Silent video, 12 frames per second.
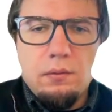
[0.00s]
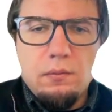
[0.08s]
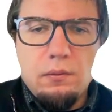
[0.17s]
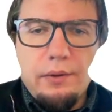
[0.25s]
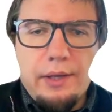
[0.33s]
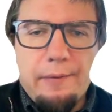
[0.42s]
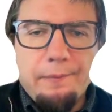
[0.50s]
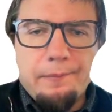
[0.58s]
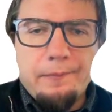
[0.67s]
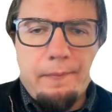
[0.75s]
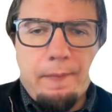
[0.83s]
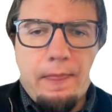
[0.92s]
Yeah,
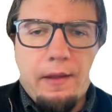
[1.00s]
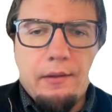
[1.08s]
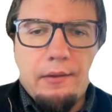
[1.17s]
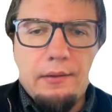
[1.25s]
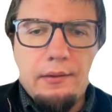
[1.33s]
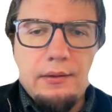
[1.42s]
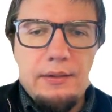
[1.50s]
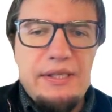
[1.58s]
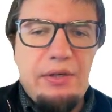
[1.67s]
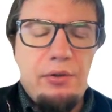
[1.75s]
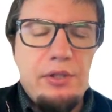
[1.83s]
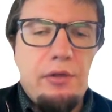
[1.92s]

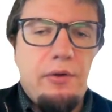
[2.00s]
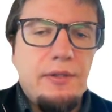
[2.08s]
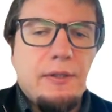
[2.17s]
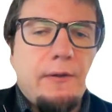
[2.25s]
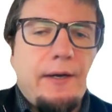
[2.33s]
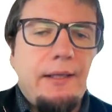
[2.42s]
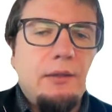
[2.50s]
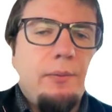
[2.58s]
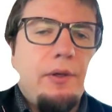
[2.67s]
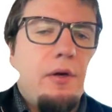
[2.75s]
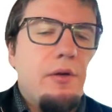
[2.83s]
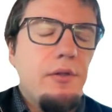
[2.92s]
0, 0 is correct
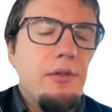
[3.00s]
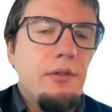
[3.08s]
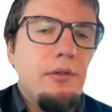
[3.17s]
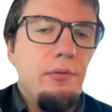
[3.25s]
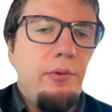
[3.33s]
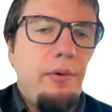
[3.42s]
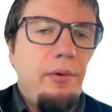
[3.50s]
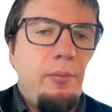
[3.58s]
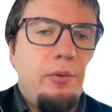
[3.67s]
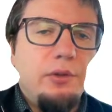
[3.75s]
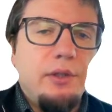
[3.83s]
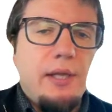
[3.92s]
because we'll
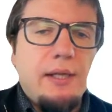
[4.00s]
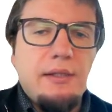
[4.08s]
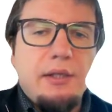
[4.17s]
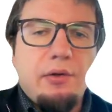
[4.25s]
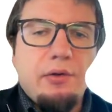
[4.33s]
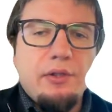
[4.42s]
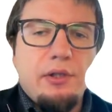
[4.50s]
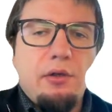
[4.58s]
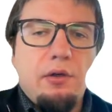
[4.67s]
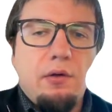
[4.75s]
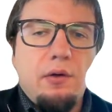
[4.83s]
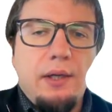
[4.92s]
put it at 0,
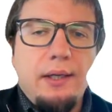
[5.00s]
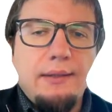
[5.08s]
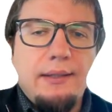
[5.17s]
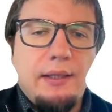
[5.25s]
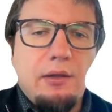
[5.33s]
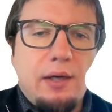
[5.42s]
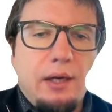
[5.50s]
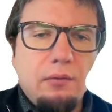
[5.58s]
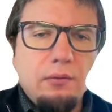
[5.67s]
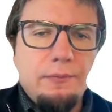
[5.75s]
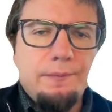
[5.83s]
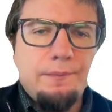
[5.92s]
0 at the ground.